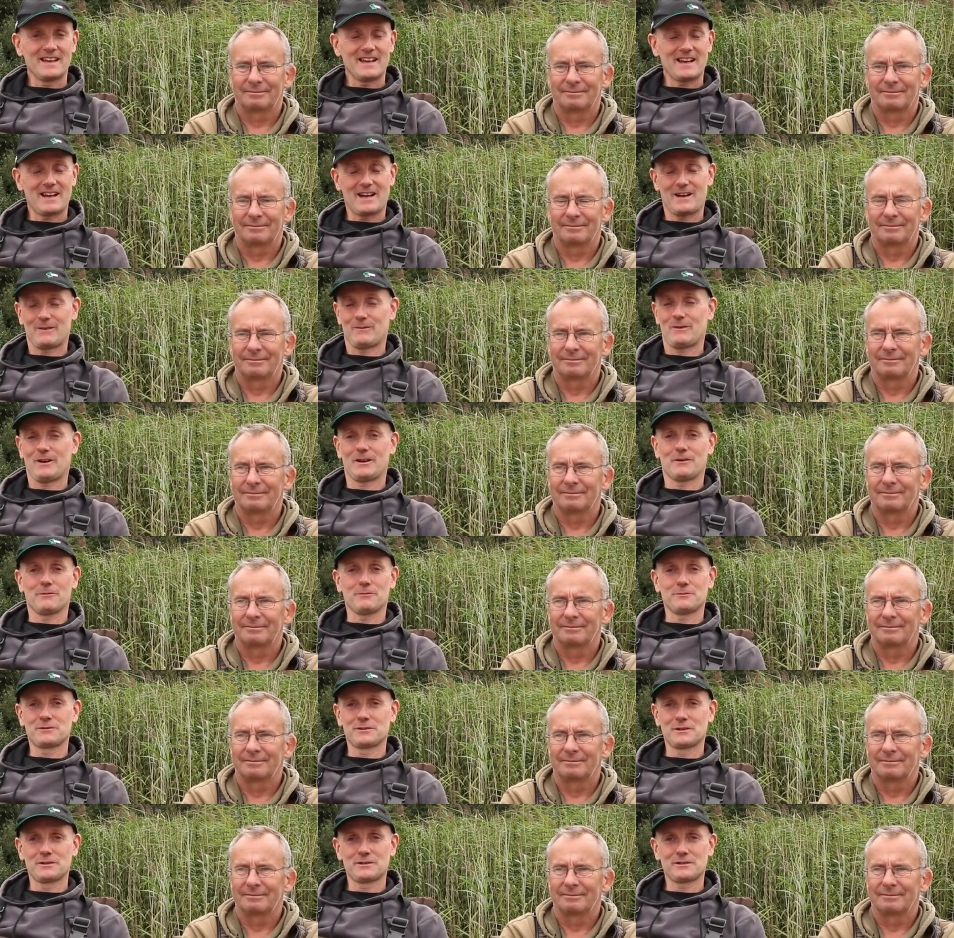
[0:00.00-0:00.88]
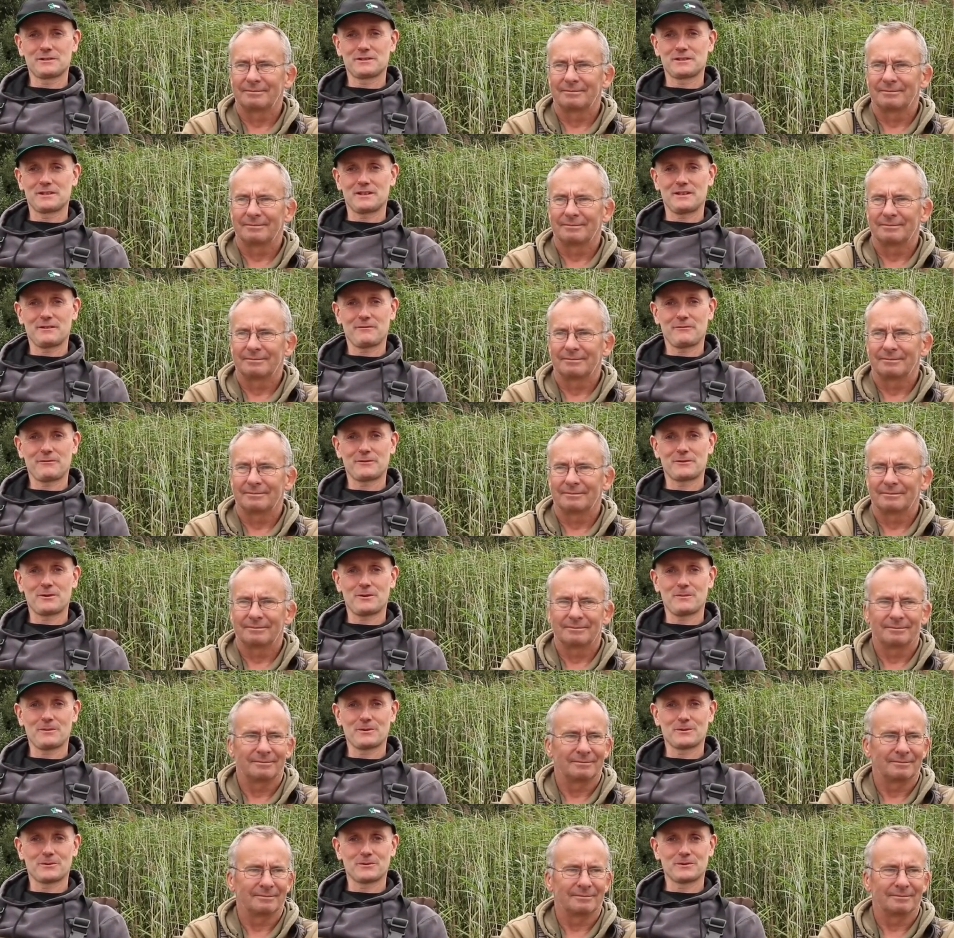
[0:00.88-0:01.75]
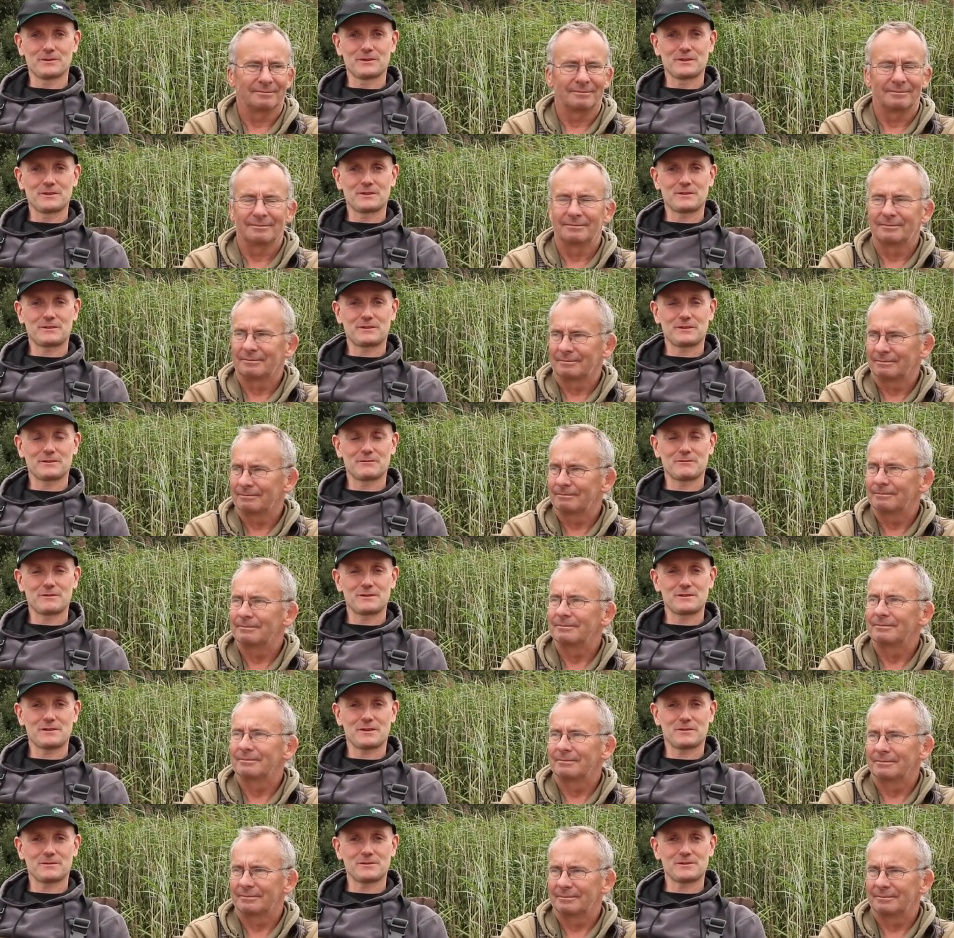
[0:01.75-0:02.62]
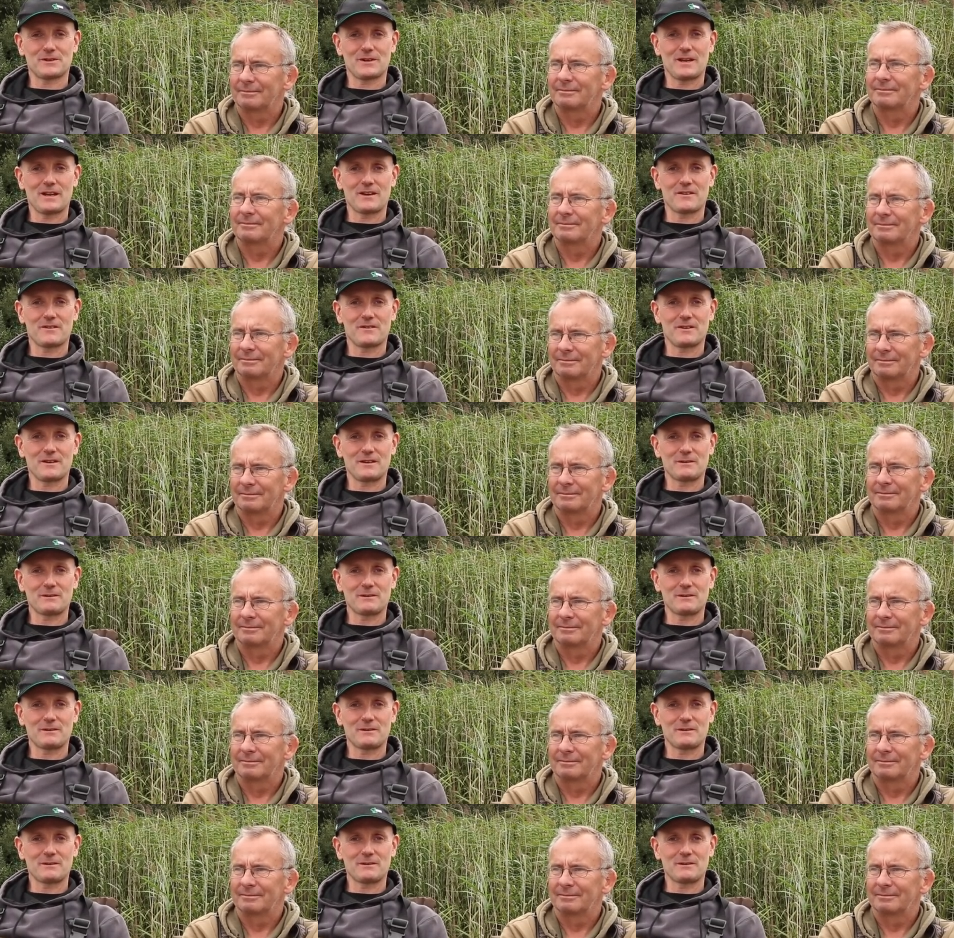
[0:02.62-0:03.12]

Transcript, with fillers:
Speaker 1: uh, well, it was just uh, phenomenal. The the results I had on